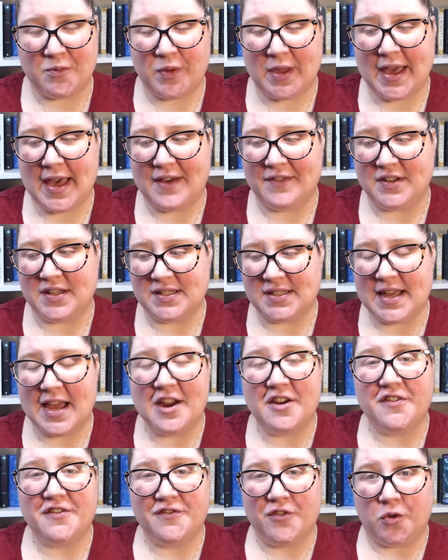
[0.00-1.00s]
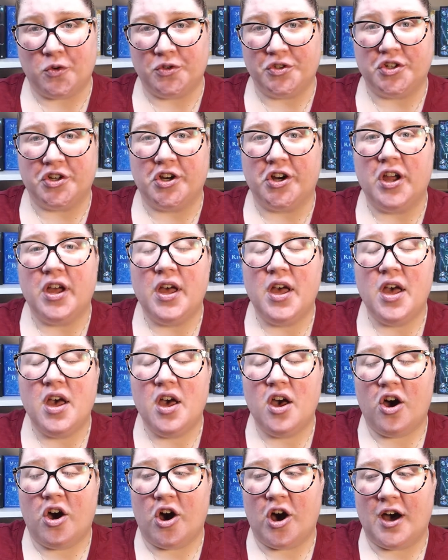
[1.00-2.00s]
We have an entire folder
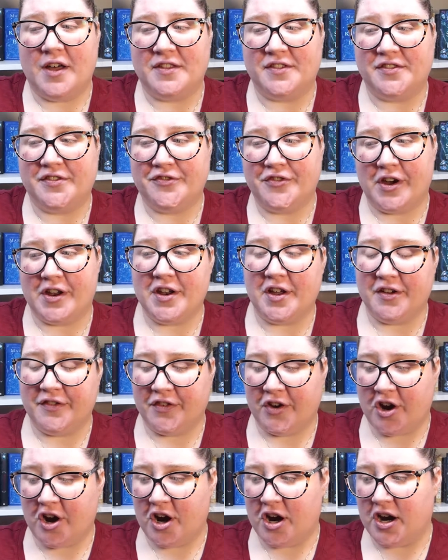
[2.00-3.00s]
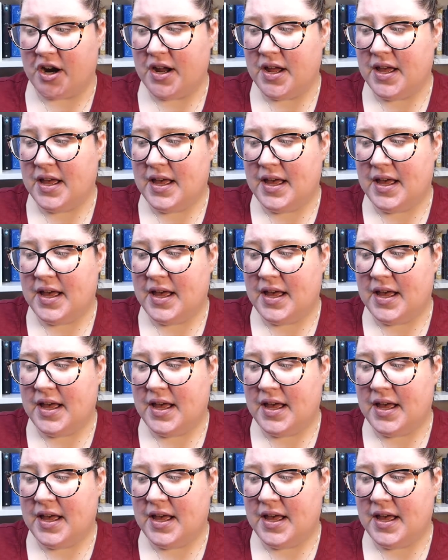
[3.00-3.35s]
on the front of our